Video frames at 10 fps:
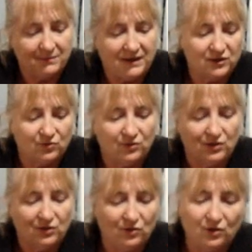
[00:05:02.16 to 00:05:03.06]
to make sure
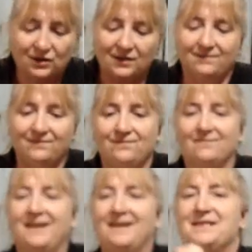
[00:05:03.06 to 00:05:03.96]
that you're not...
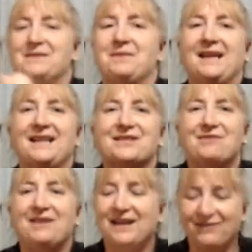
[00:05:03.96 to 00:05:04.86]
Cats
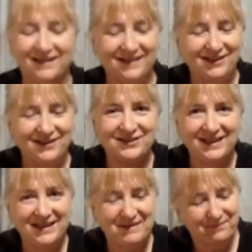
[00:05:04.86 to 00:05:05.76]
running around now, can you
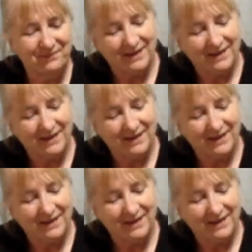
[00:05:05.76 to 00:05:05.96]
hear them?